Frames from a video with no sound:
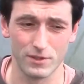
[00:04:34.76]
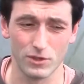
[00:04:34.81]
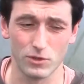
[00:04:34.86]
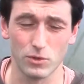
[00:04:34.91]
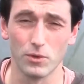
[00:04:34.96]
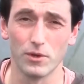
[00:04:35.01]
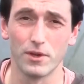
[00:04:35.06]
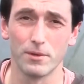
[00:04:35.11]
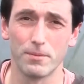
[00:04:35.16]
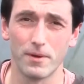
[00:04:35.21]

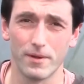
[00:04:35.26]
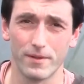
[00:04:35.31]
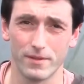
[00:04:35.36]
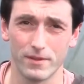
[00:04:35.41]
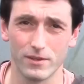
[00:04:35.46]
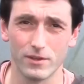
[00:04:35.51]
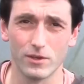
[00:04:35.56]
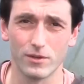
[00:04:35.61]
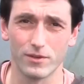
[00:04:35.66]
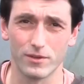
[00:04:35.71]

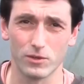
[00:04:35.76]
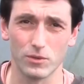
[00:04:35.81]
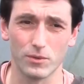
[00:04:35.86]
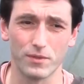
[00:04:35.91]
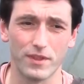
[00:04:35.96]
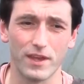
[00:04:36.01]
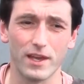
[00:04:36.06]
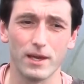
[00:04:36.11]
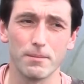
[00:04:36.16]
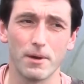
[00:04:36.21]

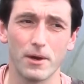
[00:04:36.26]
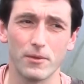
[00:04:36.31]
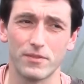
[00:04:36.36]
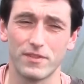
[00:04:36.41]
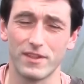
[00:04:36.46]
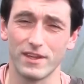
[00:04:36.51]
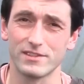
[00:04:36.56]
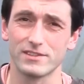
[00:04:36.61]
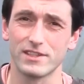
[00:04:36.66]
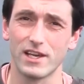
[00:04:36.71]
good thing about
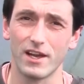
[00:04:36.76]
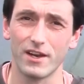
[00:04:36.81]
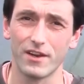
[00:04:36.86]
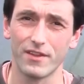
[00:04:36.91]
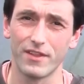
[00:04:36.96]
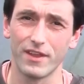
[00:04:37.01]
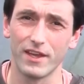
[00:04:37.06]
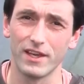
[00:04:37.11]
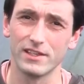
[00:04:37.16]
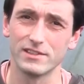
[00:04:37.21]
this kind
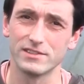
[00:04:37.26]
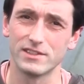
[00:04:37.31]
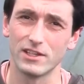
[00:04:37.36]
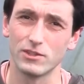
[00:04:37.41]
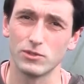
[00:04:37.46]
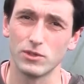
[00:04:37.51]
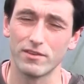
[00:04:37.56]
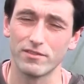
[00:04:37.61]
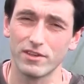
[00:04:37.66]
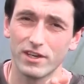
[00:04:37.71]
of thing is
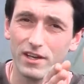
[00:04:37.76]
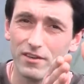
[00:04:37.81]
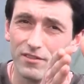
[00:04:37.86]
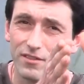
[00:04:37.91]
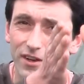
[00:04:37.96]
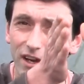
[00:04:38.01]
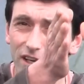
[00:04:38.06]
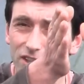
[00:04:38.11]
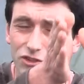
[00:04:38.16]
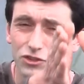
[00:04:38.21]
that you have a kind of
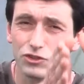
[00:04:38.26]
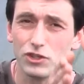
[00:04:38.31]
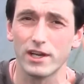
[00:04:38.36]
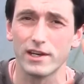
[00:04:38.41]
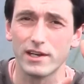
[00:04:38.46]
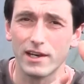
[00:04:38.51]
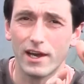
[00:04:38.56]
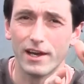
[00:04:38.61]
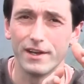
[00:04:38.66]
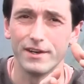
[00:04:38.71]
nice
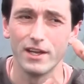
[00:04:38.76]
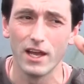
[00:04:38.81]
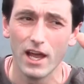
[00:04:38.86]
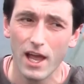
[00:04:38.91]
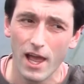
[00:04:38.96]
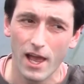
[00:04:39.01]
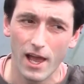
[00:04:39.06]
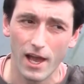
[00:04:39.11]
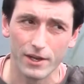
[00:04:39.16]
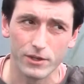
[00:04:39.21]
straight line,
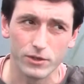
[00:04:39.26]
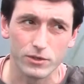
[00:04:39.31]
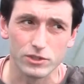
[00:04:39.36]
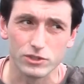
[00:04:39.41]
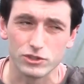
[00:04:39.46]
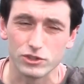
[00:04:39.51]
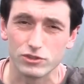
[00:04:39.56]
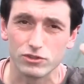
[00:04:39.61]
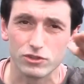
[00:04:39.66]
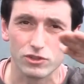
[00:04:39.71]
and you
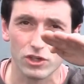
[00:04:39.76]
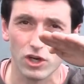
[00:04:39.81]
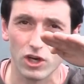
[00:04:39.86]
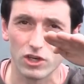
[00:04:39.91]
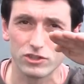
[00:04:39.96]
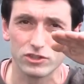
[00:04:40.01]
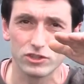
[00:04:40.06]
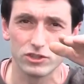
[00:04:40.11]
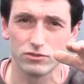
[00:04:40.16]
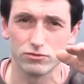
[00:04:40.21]
can just
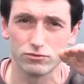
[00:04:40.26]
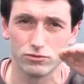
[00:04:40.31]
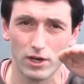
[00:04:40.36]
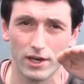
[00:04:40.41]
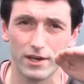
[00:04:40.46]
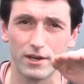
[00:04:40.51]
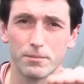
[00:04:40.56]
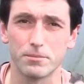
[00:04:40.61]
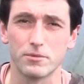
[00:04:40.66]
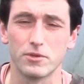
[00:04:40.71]
cut
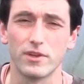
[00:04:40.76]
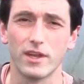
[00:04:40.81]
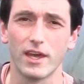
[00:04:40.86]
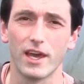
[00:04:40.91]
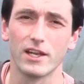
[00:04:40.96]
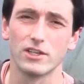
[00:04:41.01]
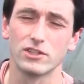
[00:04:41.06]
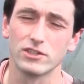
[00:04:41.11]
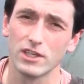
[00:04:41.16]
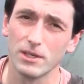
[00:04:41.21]
right up to the
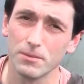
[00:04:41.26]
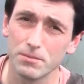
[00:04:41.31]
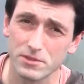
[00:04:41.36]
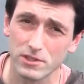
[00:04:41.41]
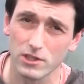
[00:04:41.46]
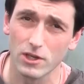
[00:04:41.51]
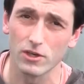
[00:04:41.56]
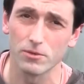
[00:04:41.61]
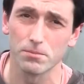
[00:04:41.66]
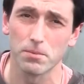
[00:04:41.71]
edge. Keep
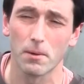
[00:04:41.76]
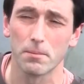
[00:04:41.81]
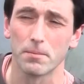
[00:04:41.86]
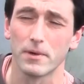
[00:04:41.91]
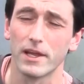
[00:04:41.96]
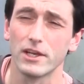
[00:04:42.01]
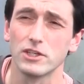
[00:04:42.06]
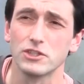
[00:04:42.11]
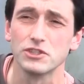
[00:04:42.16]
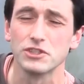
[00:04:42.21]
slug
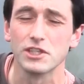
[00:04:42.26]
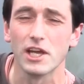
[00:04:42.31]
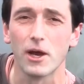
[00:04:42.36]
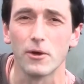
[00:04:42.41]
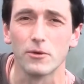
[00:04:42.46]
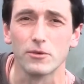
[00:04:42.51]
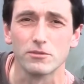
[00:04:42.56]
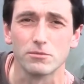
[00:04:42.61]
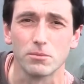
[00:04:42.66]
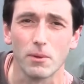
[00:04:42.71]
population
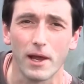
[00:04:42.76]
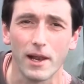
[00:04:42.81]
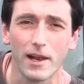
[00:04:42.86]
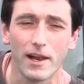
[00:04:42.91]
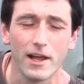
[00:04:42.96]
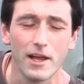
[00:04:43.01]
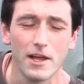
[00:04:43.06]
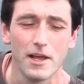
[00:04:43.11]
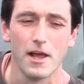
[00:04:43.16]
down as well.